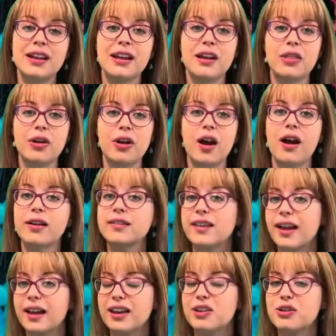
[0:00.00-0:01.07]
either
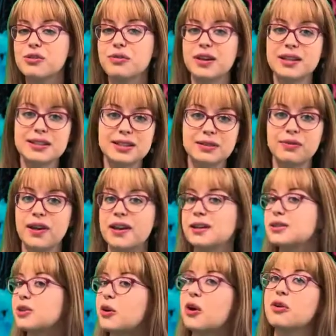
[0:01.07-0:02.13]
online or
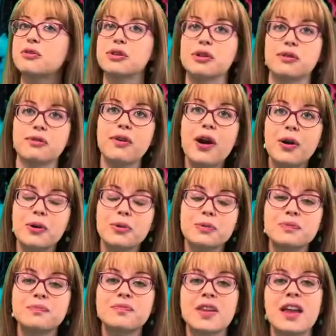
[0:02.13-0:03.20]
face-to-face or over the phone.